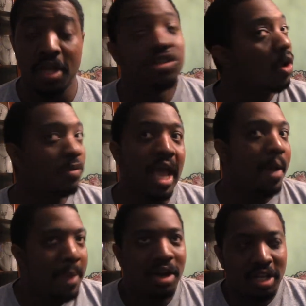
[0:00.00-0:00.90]
So
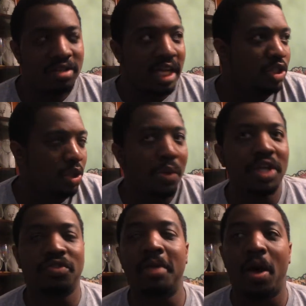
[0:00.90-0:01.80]
yeah, about two
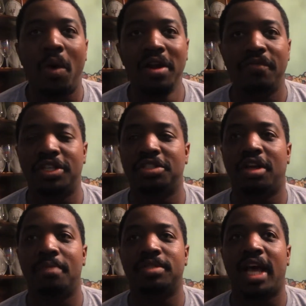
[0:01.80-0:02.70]
weeks from now, WandaVision
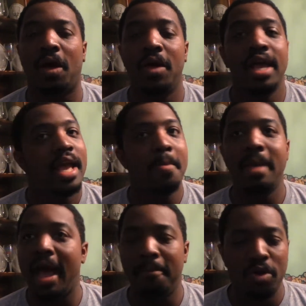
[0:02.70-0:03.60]
comes out, and
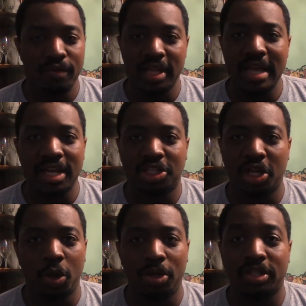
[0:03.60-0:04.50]
that
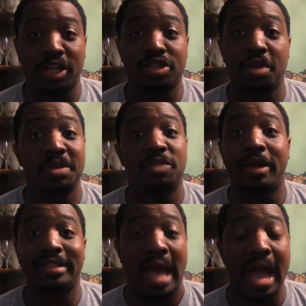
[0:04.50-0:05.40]
show looks like it's gonna be
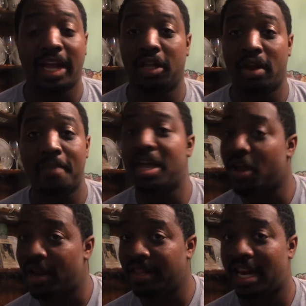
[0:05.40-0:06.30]
spectacular. I'm
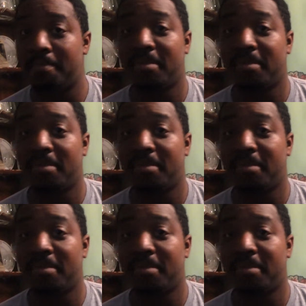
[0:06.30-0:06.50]
hearing that